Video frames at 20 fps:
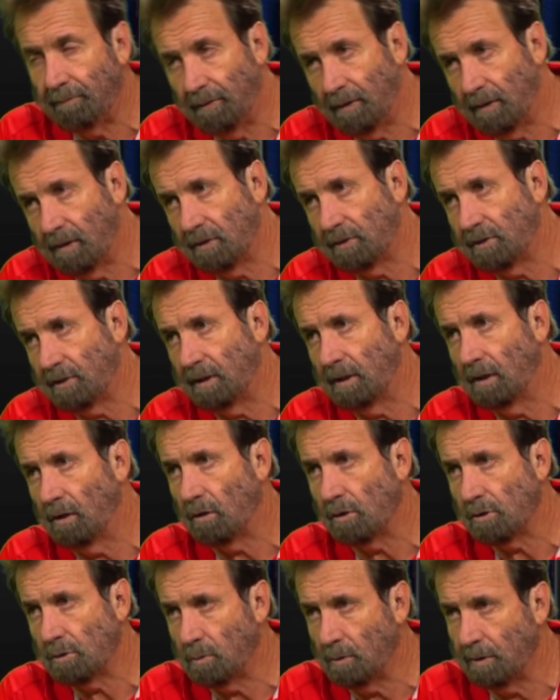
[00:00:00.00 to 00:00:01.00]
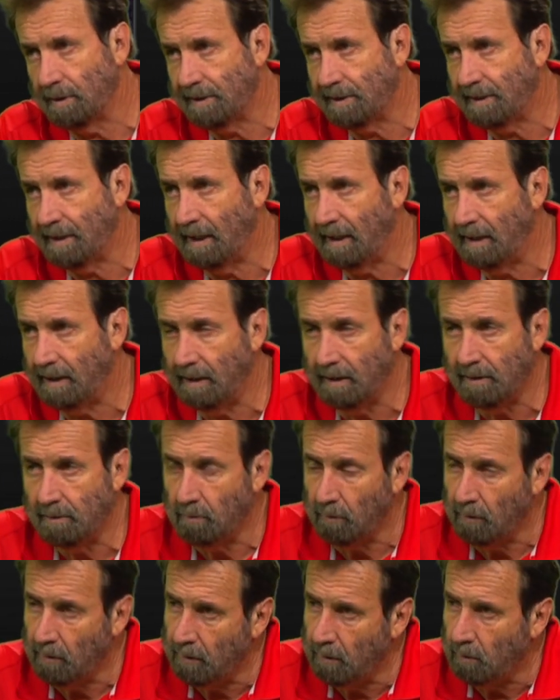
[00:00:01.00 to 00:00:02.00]
Very interesting last one
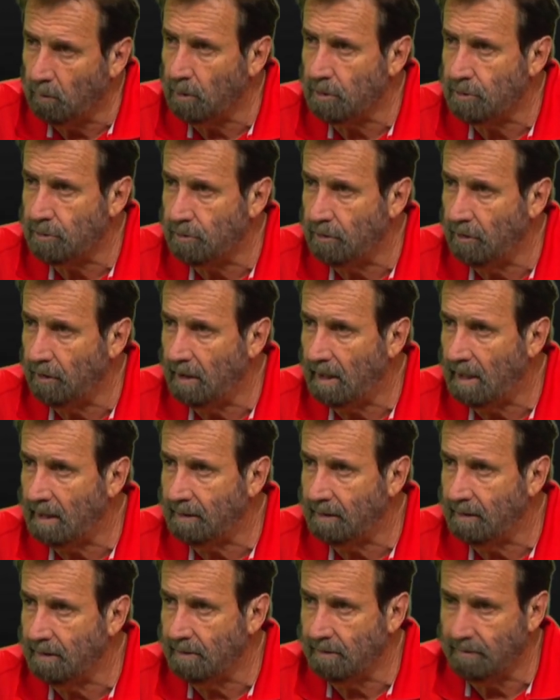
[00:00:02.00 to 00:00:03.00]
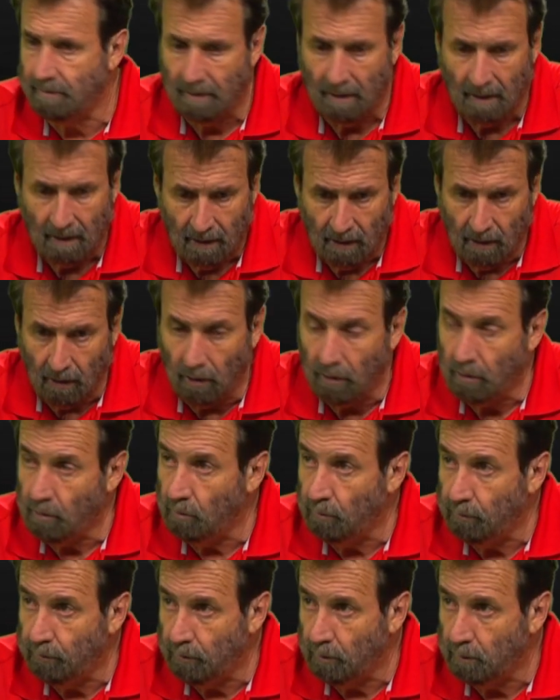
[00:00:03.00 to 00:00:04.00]
standings. We've got to watch tonight. There's
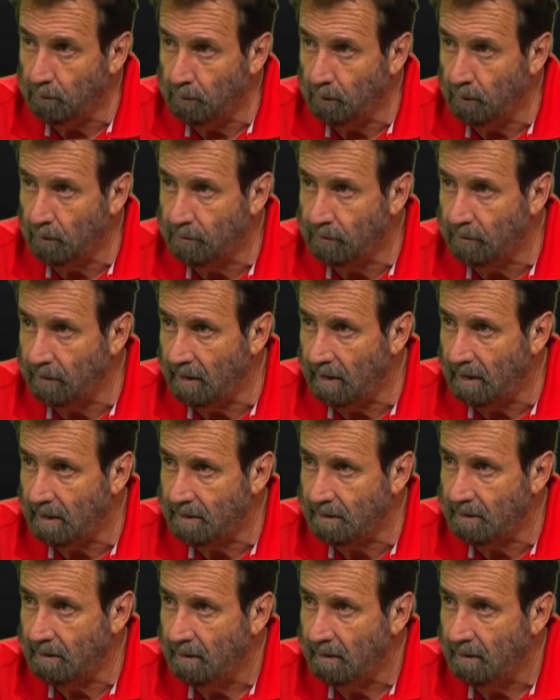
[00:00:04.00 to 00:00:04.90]
local football tonight.